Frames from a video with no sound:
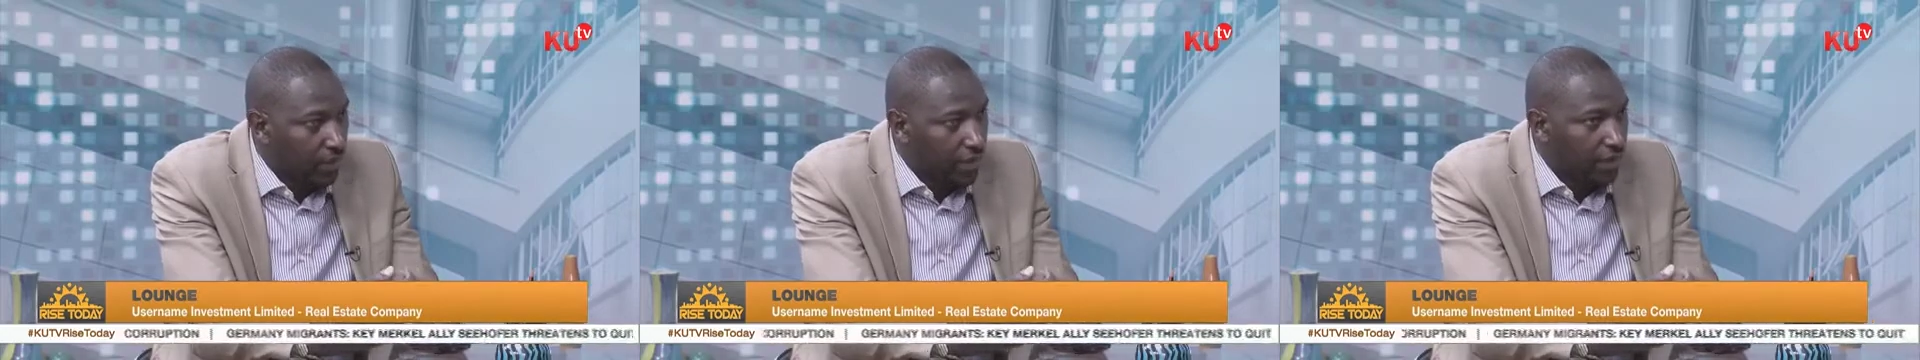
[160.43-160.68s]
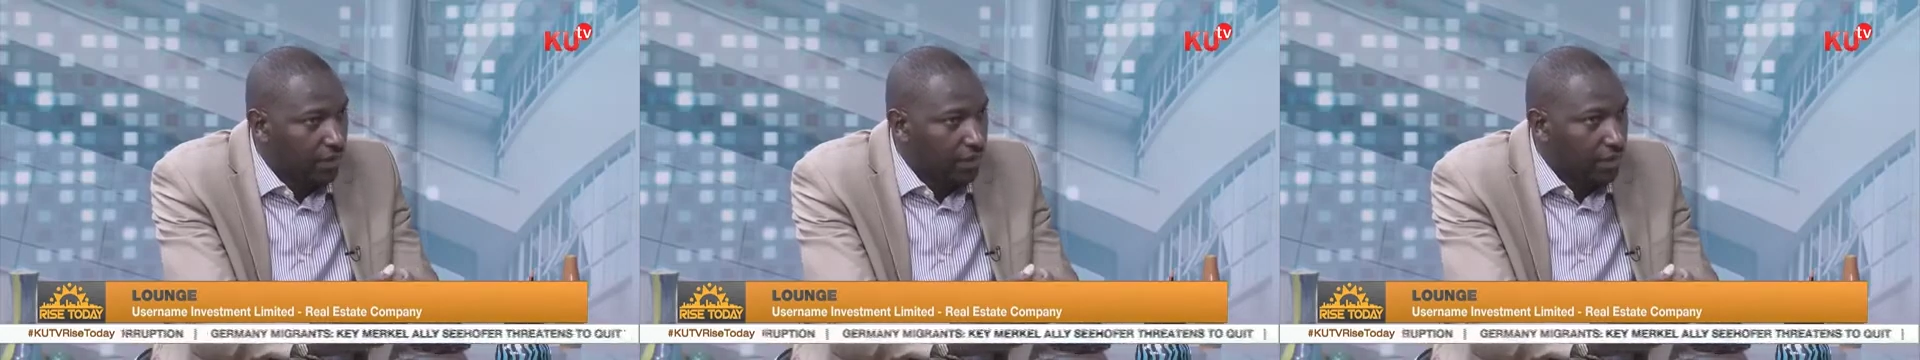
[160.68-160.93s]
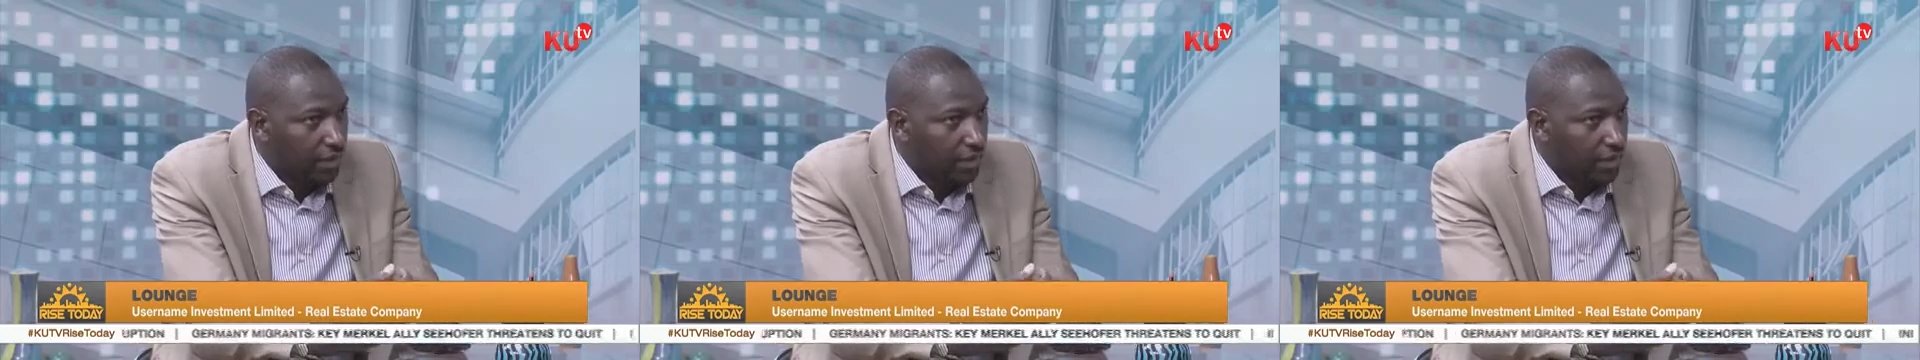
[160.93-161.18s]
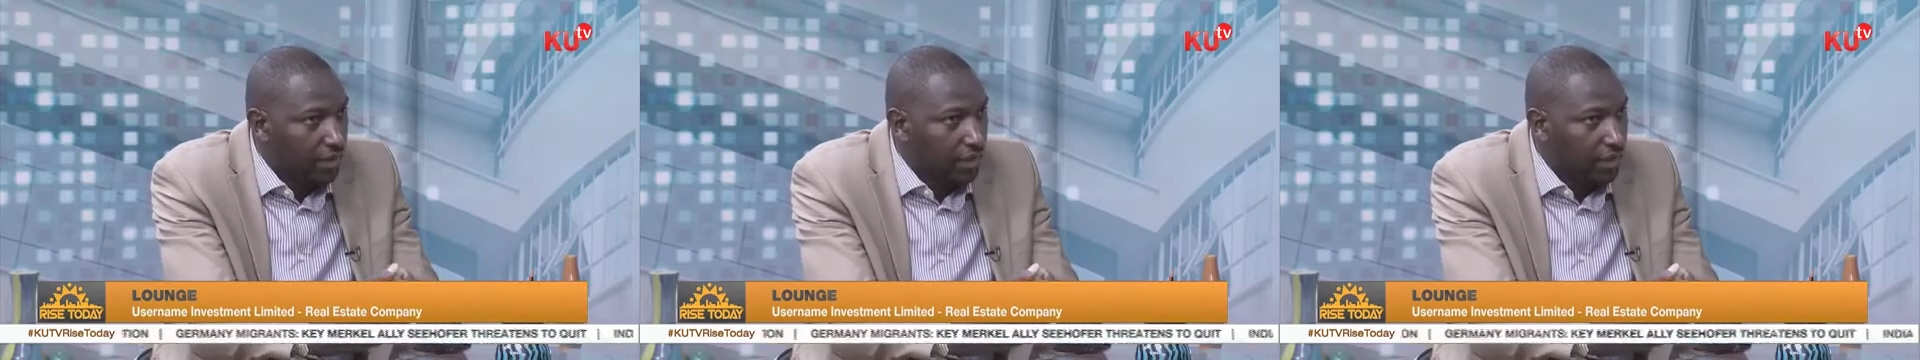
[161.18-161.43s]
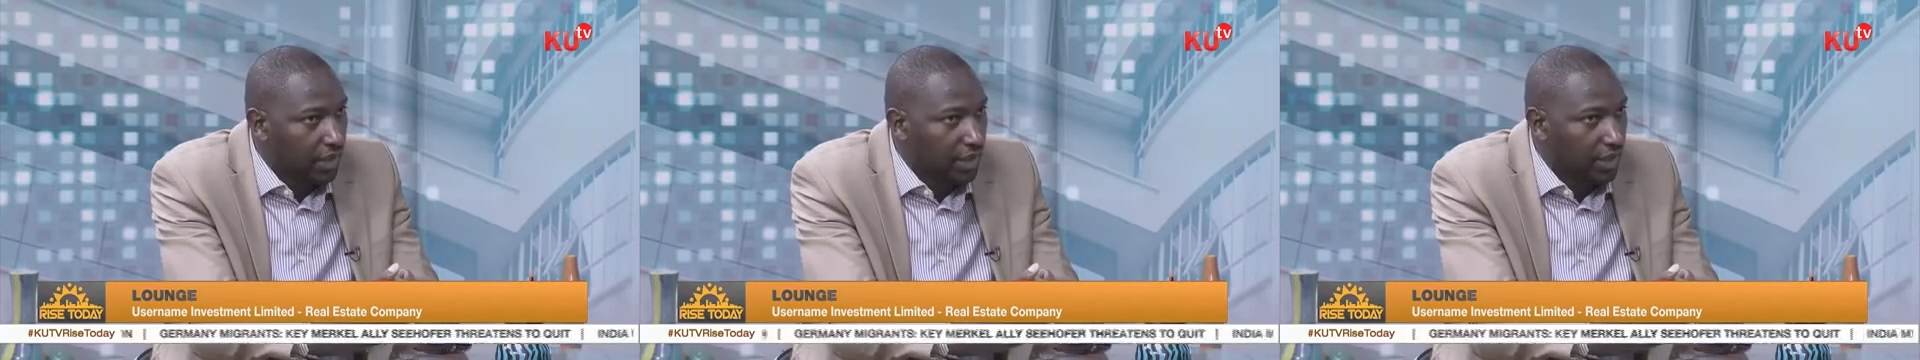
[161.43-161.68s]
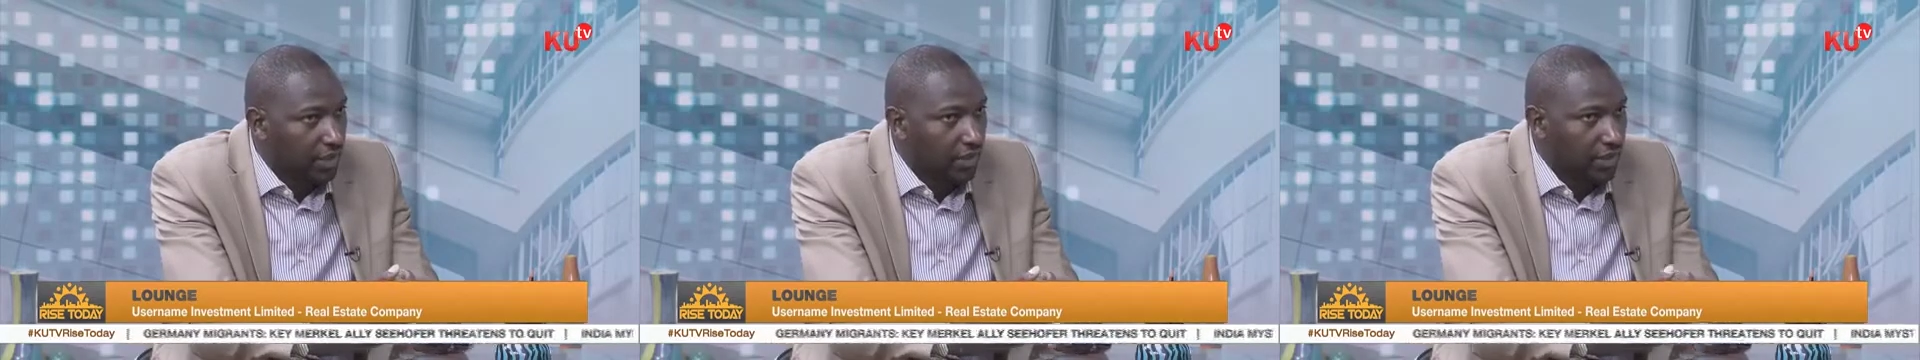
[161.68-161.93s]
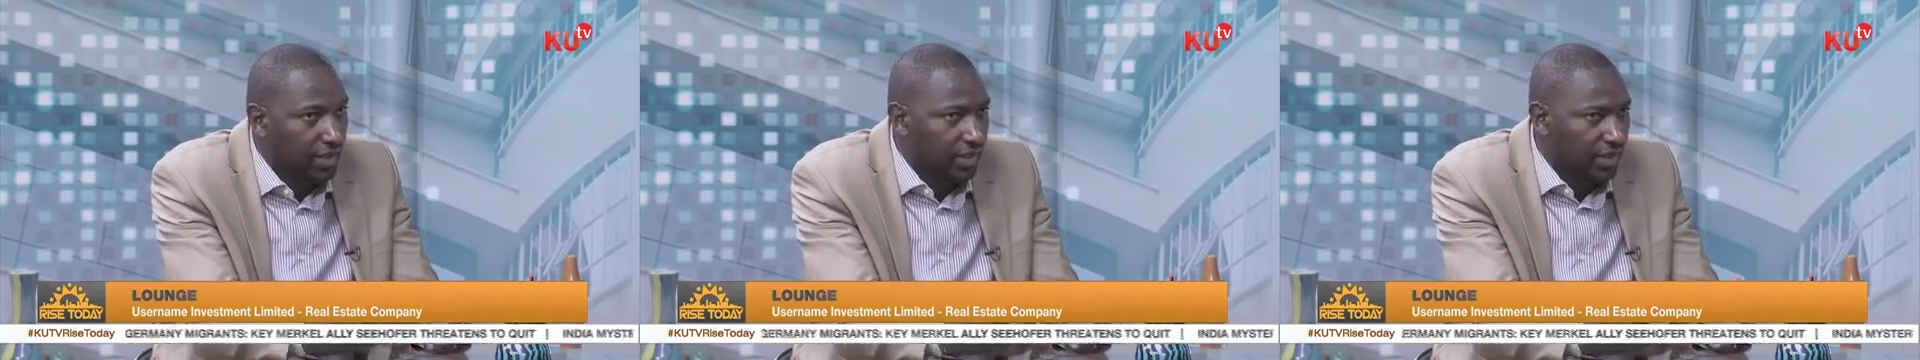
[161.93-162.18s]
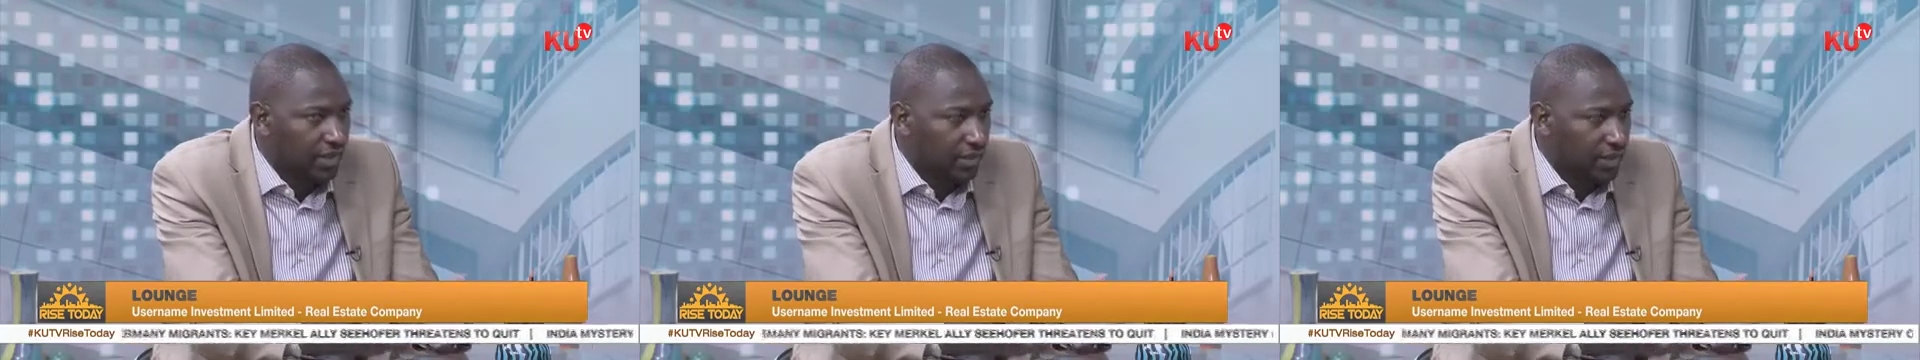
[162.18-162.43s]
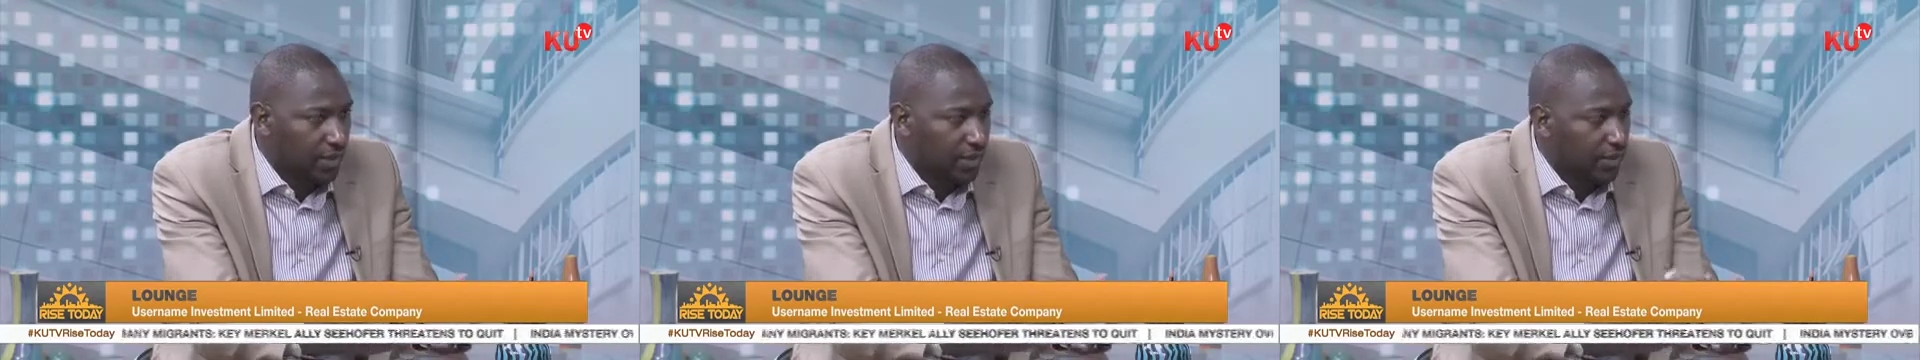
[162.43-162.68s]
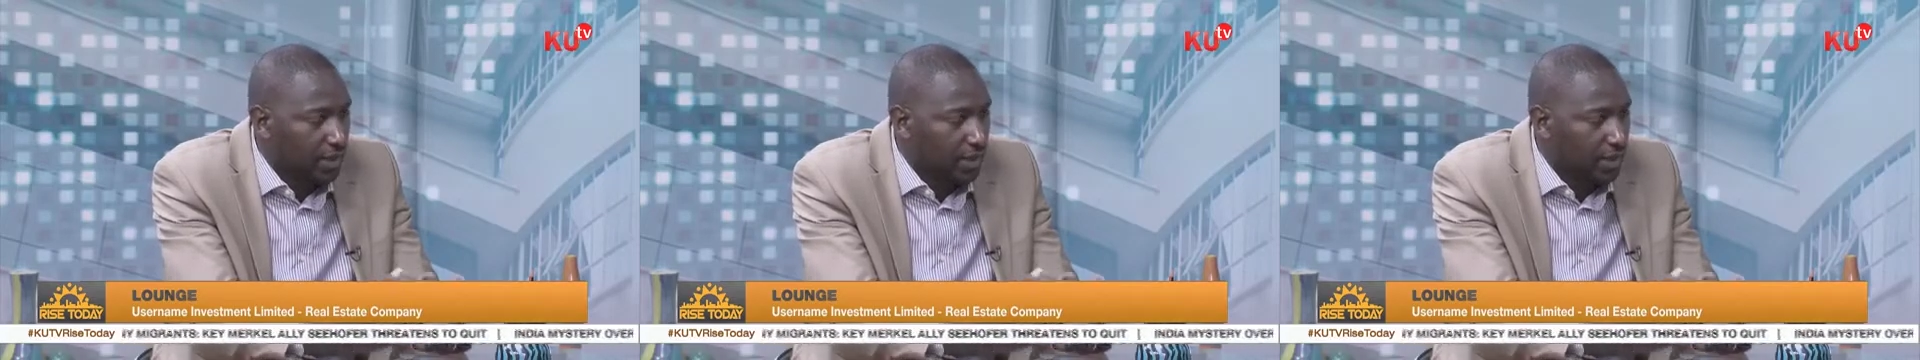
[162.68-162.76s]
We have a project, like last week,